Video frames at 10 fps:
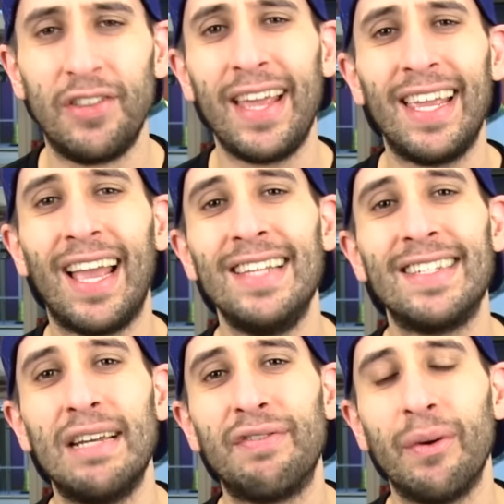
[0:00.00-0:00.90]
So thank you
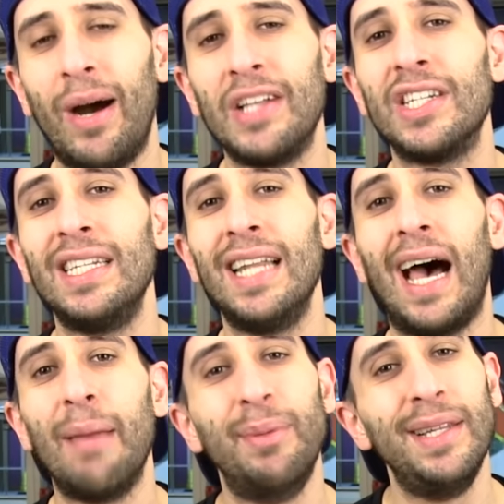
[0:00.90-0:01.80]
guys again for watching.
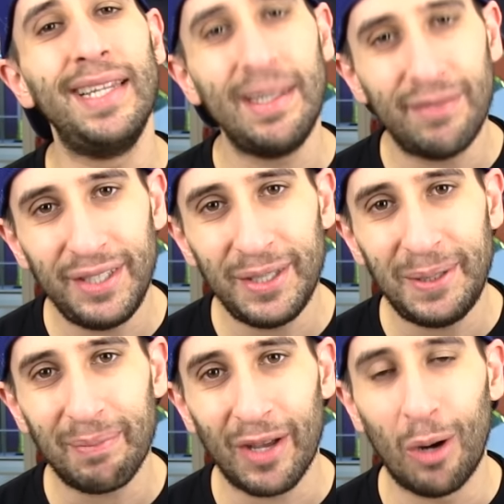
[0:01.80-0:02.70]
I believe in
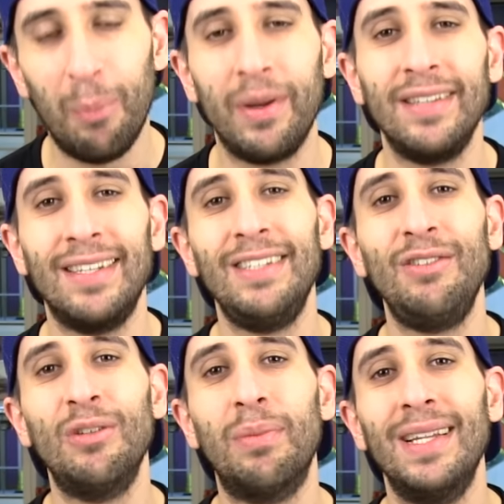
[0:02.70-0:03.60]
you. I hope you
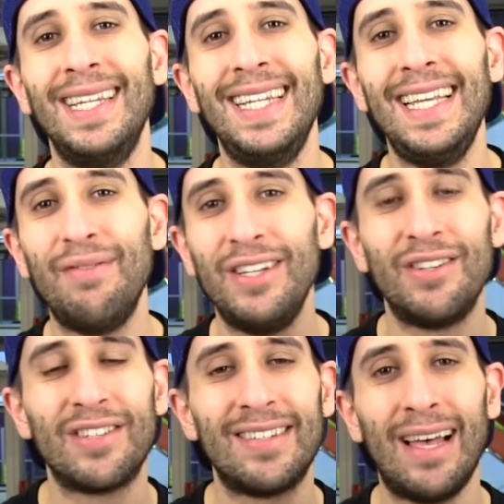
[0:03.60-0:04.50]
continue to believe in
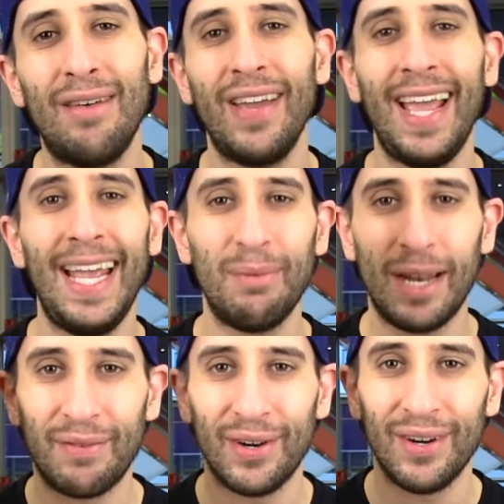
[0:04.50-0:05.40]
yourself and
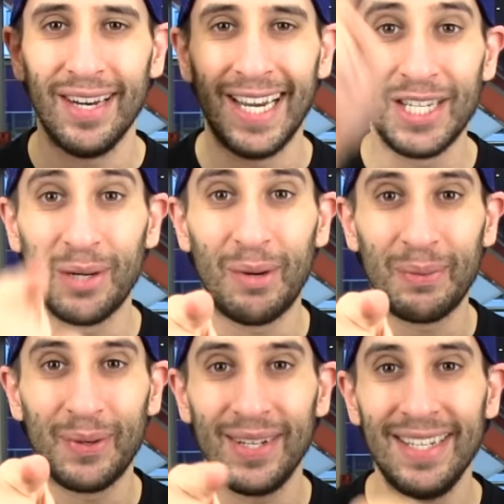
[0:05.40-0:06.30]
whatever your
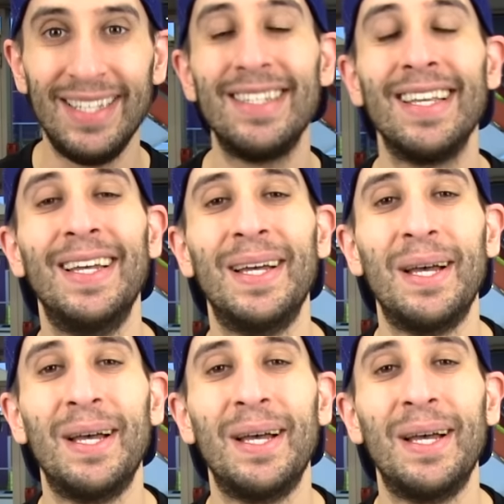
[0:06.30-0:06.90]
one word is.